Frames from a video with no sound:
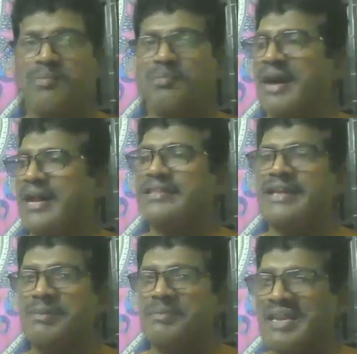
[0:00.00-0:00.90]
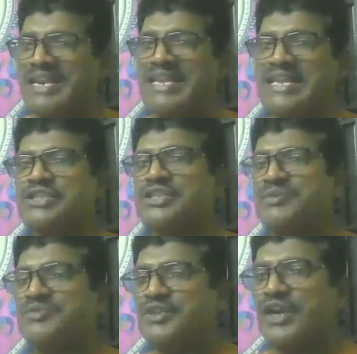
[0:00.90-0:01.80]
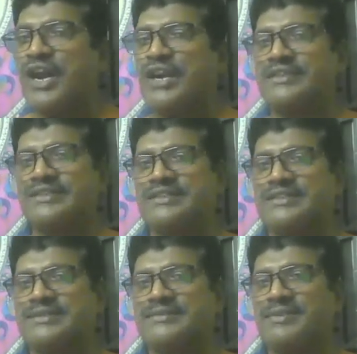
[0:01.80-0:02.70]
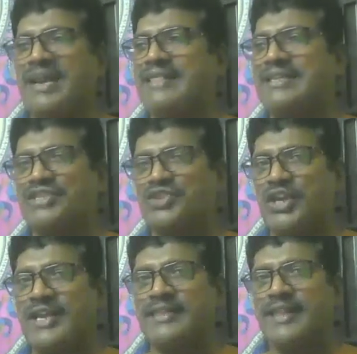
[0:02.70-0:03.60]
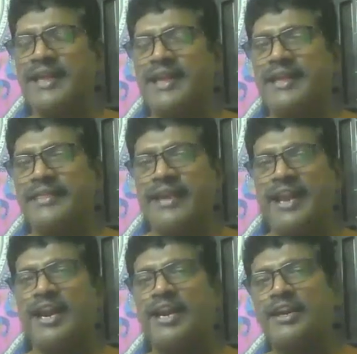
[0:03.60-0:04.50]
by their millions of dollars, by their strength? They are